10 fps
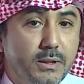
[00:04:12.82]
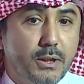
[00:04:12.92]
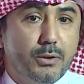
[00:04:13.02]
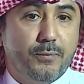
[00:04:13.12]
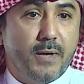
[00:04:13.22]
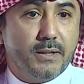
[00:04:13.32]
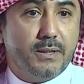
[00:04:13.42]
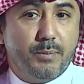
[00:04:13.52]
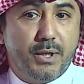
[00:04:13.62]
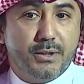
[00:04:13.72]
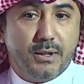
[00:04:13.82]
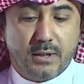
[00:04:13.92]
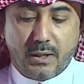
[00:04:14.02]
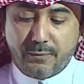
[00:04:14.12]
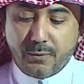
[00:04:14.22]
the patient if you
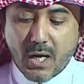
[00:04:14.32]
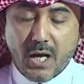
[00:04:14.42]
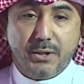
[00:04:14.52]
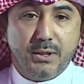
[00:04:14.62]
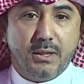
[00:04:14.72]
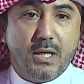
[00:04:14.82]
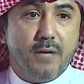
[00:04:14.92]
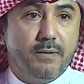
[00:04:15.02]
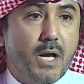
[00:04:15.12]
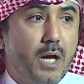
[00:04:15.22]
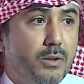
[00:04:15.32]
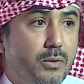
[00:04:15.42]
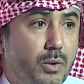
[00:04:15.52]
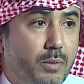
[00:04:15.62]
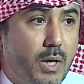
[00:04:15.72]
actually have an
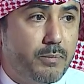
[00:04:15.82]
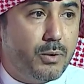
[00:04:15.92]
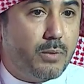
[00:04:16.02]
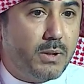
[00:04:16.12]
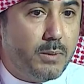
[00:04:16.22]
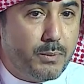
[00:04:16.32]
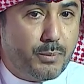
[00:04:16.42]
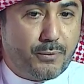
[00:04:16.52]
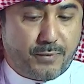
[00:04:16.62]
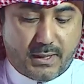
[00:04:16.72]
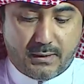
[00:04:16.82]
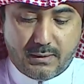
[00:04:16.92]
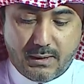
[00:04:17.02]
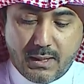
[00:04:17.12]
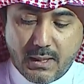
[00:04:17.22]
abnormal lipid profile.
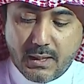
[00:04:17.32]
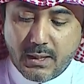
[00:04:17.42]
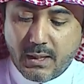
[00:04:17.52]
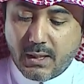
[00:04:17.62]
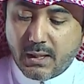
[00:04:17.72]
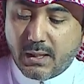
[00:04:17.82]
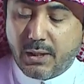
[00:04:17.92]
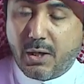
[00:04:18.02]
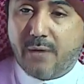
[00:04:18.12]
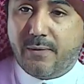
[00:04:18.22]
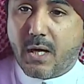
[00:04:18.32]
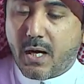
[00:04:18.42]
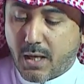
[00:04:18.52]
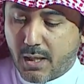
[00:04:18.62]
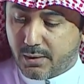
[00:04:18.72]
You have a
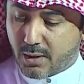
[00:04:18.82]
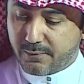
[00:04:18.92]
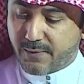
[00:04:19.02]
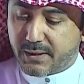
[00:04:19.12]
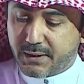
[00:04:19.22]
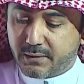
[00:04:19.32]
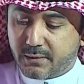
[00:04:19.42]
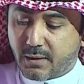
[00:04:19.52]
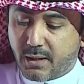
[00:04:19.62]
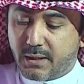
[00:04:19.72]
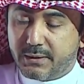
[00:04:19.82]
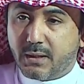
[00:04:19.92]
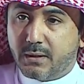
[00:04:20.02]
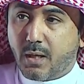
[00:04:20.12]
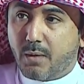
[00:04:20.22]
non-fasting triglyceride over
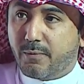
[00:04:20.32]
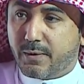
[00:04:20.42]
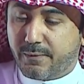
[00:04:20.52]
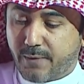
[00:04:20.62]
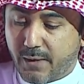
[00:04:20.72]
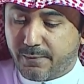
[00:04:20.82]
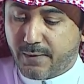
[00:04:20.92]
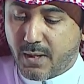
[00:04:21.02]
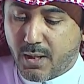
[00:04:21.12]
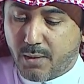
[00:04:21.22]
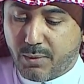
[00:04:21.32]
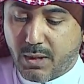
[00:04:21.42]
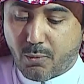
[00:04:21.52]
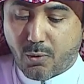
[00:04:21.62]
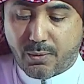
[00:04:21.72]
5 millimole per
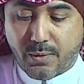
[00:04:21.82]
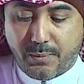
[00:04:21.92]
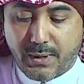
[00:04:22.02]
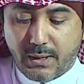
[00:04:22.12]
liter.